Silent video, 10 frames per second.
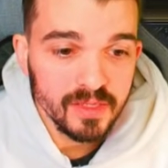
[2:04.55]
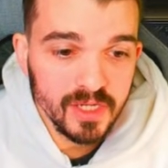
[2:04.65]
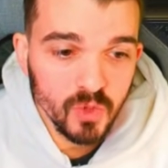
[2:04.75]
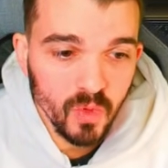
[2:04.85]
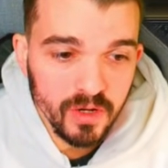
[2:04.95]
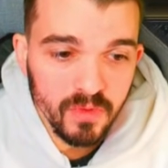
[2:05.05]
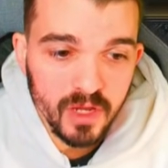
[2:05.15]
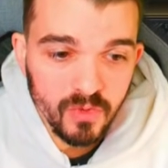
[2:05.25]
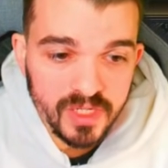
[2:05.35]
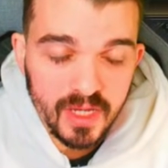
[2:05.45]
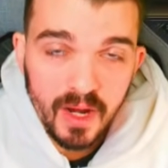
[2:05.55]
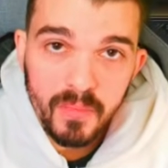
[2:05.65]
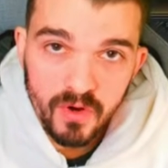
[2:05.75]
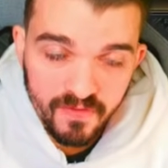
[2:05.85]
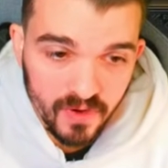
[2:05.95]
This one will increase the
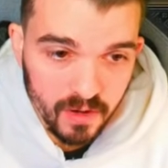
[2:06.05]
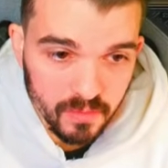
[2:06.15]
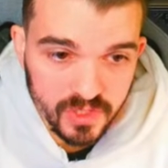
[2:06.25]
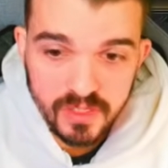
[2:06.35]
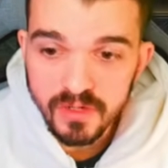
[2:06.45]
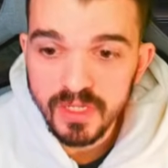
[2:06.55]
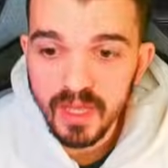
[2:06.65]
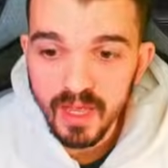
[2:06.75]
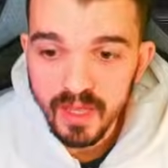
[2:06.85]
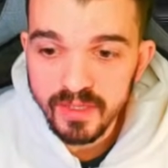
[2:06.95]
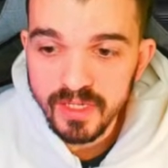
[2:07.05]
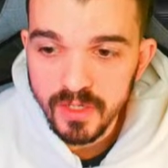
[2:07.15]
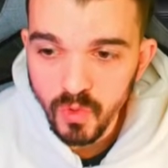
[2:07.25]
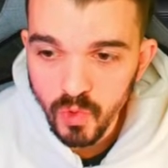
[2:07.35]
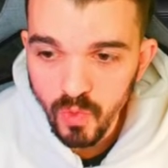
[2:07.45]
number of rare monsters, and
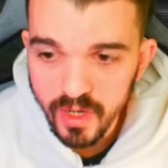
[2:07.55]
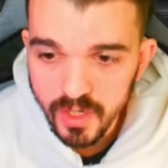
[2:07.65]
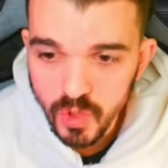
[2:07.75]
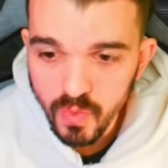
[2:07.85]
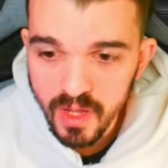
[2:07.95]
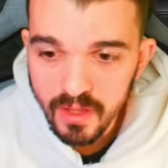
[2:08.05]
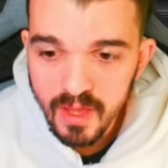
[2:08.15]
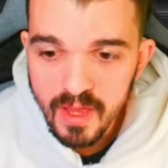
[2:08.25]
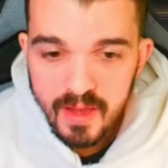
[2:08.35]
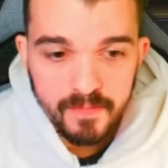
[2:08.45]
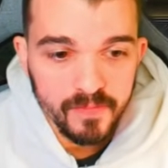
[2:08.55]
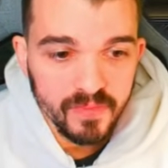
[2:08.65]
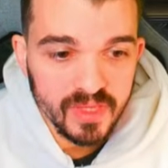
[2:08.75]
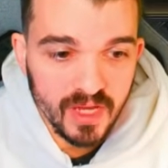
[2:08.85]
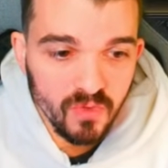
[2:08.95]
is a good one as well.
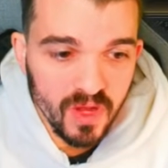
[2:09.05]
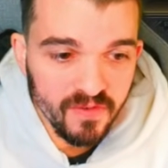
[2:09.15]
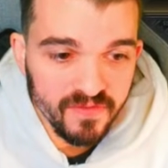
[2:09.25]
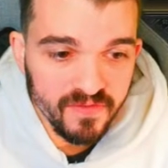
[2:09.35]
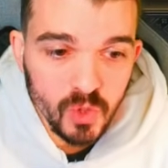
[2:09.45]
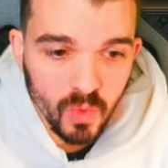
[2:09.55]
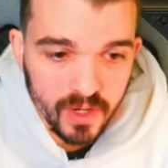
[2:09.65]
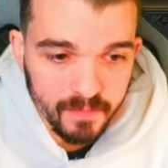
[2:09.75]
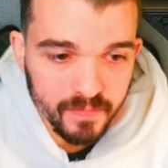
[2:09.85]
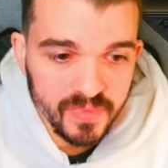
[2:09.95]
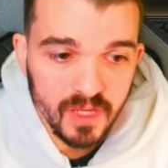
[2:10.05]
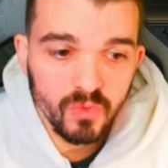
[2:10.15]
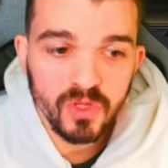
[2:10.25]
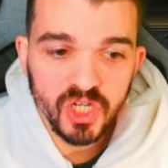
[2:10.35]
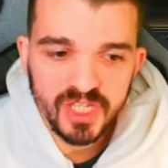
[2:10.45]
Then we have this one
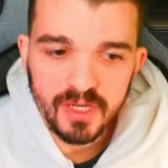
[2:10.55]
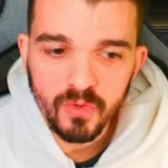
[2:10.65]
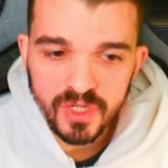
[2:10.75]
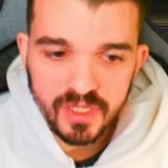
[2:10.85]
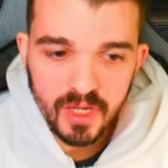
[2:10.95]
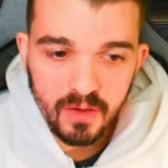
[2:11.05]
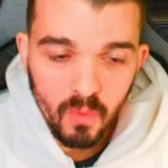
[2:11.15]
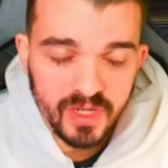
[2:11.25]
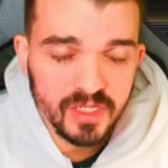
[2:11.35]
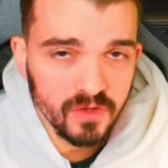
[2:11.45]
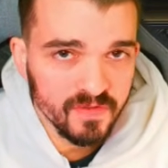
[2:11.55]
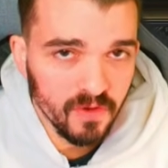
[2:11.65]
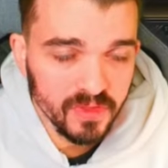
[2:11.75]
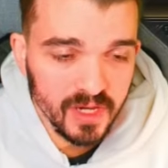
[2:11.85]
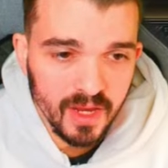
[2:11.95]
that will just increase the waystones
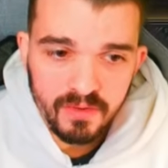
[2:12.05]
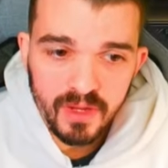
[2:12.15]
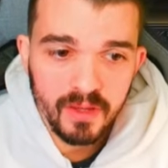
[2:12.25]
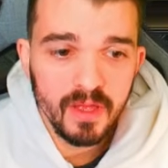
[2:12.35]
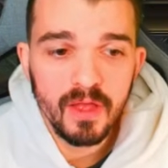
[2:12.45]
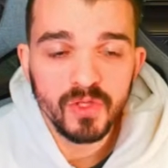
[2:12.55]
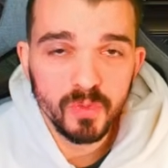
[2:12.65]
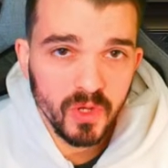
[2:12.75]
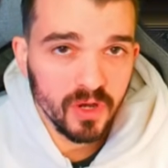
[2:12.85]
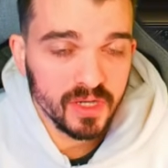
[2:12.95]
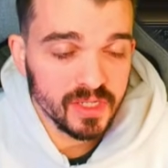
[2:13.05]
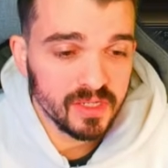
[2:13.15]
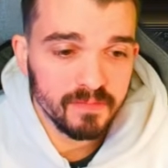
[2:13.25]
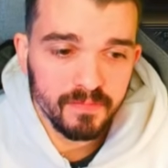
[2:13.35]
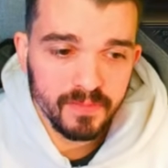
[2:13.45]
found in area. To be
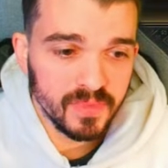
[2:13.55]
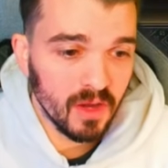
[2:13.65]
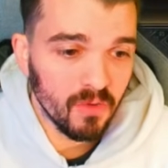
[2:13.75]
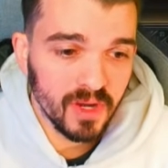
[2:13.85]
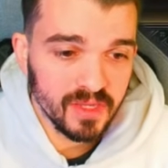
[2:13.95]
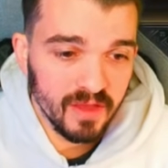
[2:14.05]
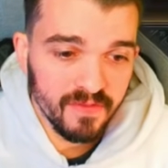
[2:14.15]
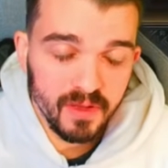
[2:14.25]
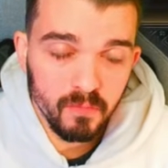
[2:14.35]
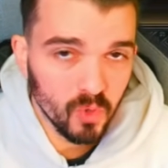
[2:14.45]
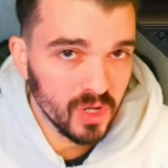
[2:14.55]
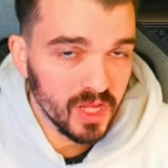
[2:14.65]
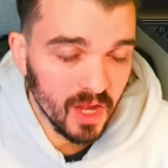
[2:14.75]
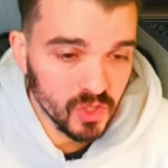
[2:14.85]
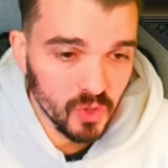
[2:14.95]
honest, they already have a
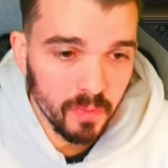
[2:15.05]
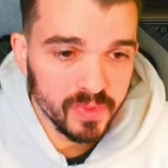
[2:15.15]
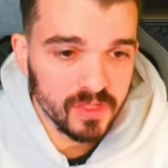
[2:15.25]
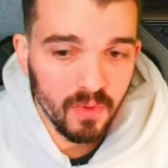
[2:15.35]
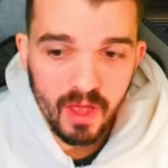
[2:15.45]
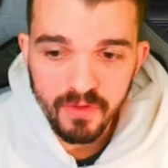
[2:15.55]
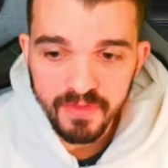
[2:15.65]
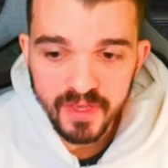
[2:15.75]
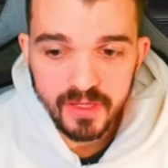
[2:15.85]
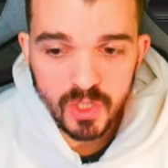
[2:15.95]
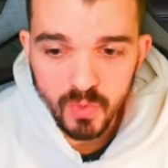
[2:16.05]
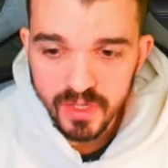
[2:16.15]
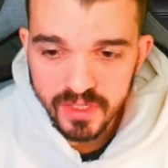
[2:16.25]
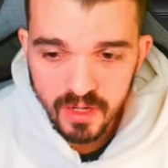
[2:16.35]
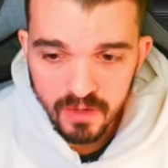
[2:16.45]
really high drop, so I don't think these
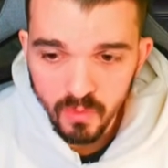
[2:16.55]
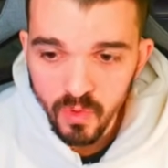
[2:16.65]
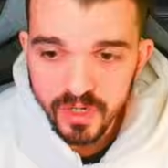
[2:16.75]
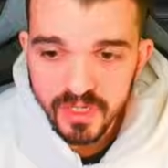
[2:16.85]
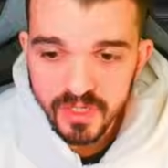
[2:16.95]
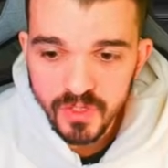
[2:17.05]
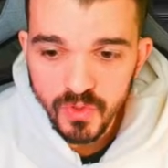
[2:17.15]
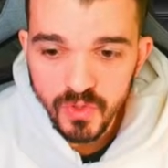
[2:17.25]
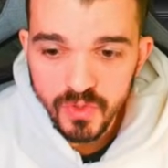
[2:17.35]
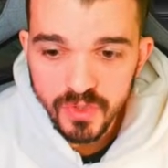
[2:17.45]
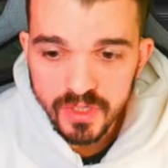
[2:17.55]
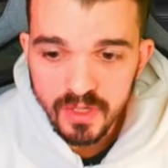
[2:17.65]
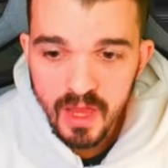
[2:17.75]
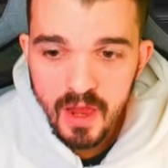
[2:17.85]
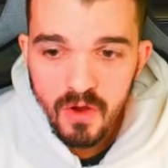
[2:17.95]
ones are worth it to use.
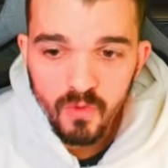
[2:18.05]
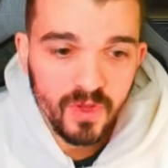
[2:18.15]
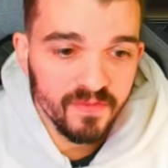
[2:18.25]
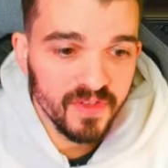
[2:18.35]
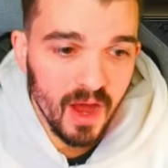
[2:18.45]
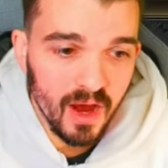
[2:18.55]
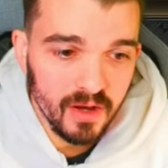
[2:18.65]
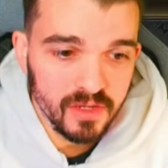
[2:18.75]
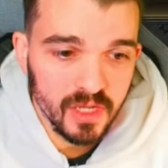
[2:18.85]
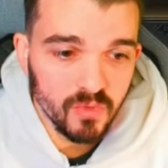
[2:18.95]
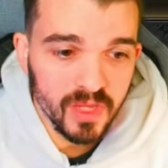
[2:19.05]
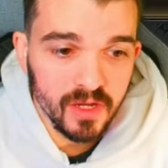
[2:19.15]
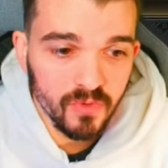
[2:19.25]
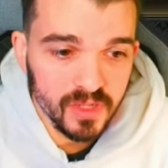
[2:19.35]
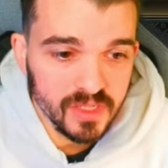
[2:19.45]
We have the higher that will
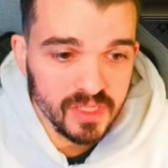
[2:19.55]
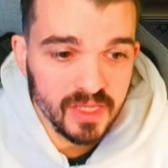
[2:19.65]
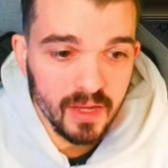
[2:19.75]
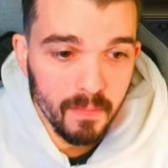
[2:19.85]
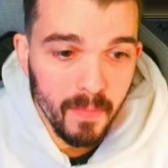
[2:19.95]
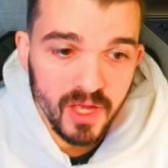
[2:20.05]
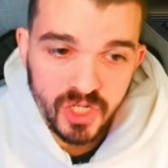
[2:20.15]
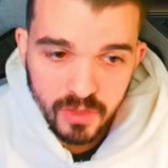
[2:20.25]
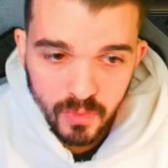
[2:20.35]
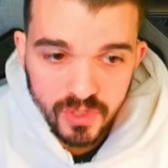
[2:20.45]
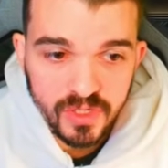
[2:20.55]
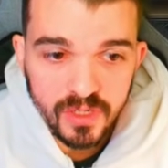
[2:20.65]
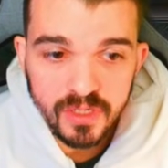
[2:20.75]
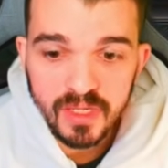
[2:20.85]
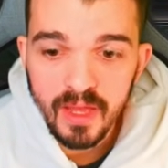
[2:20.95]
increase the magic
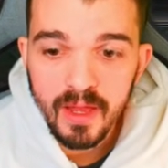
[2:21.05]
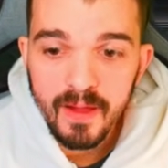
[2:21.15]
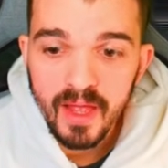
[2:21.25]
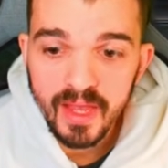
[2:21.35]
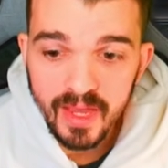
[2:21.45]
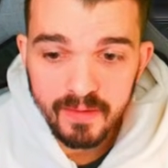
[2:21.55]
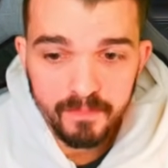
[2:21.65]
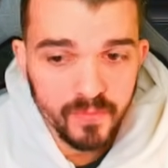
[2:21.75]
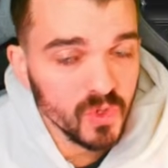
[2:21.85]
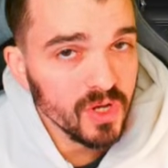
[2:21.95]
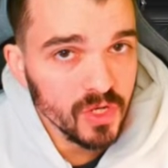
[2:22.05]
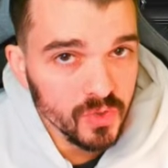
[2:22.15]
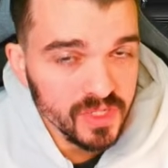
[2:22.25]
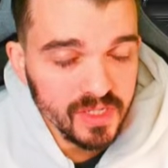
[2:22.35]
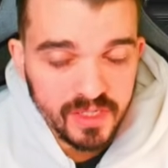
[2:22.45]
monsters. Again, you can
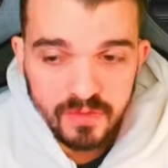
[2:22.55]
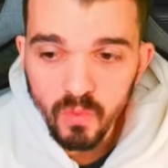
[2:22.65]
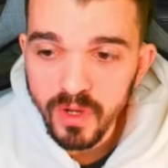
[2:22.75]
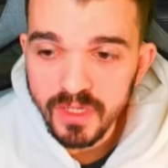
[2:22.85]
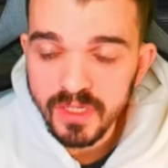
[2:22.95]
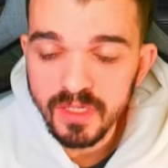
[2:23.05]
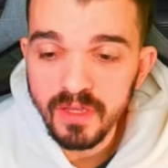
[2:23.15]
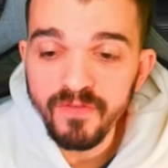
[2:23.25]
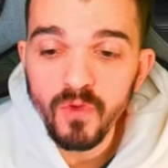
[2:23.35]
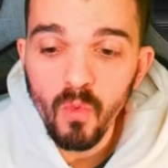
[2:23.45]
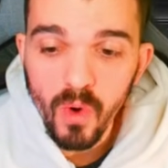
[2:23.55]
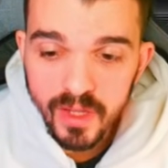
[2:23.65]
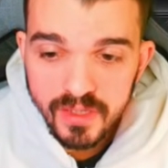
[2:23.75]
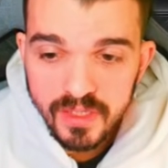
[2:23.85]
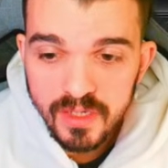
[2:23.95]
use these ones if you
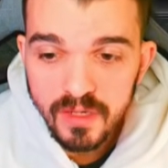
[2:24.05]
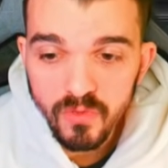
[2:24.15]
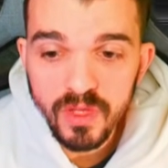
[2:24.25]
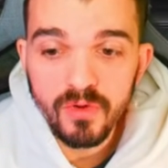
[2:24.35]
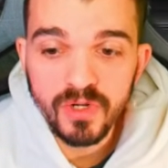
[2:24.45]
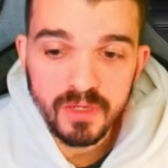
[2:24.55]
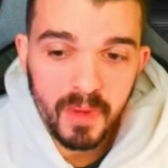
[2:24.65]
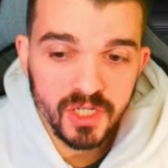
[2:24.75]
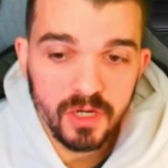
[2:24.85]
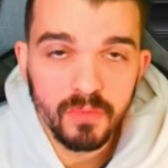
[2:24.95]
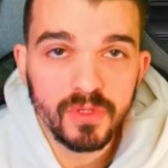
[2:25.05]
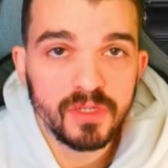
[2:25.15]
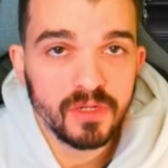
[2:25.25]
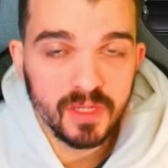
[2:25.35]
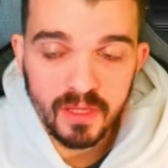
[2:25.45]
want. Will increase the magic
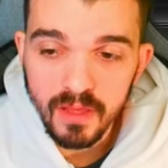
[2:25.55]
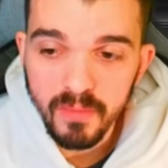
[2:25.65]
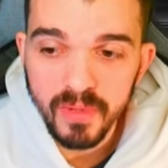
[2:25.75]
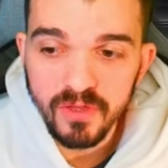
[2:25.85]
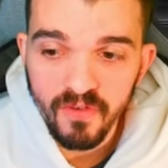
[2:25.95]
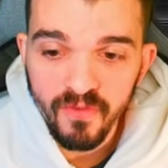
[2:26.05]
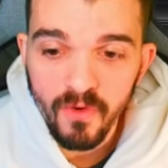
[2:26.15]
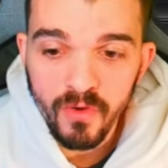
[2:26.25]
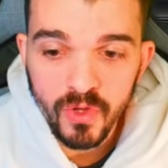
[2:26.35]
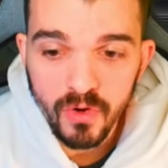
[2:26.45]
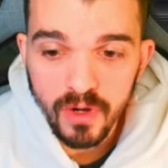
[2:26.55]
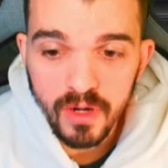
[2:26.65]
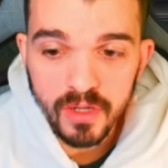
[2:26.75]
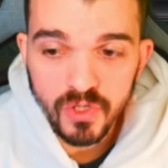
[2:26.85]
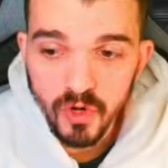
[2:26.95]
monsters and a little bit of your
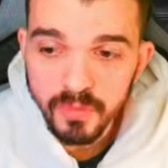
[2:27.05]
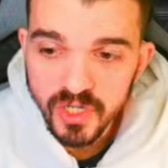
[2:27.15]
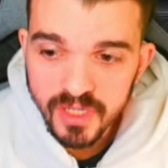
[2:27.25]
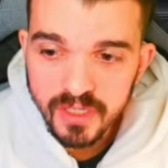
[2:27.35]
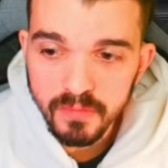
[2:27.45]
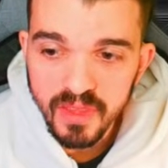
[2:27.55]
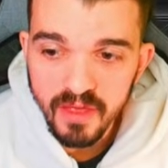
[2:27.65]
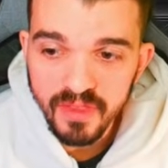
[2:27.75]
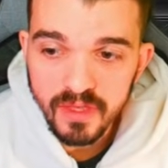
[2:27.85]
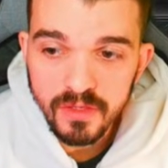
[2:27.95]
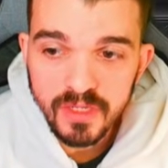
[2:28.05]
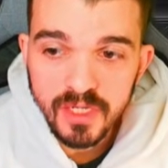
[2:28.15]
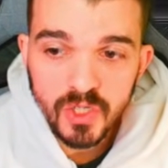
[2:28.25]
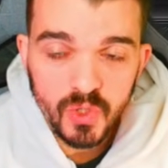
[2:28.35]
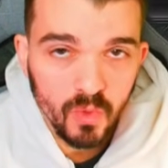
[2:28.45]
drop chance, but I think
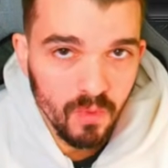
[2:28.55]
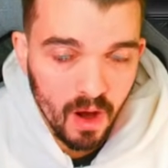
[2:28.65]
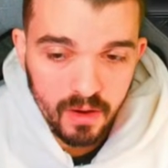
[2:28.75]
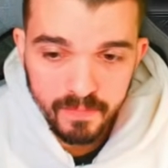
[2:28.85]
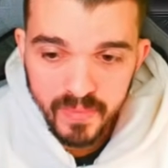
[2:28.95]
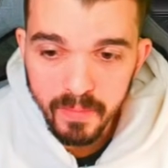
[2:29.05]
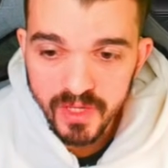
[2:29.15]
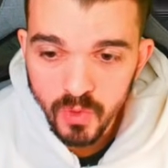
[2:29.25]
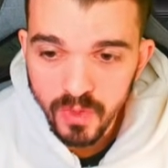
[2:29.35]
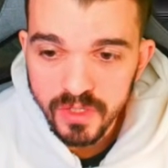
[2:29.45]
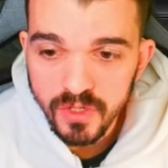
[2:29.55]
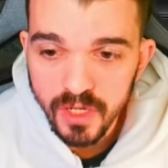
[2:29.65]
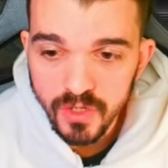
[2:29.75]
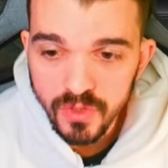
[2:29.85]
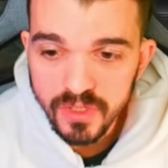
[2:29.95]
these two are the better ones you
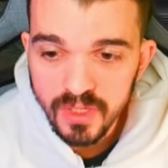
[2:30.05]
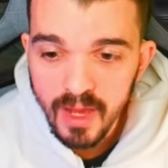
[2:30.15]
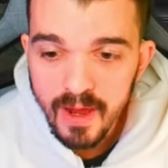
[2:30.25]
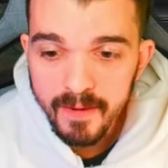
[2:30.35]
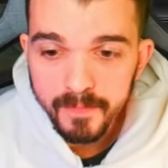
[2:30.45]
can use.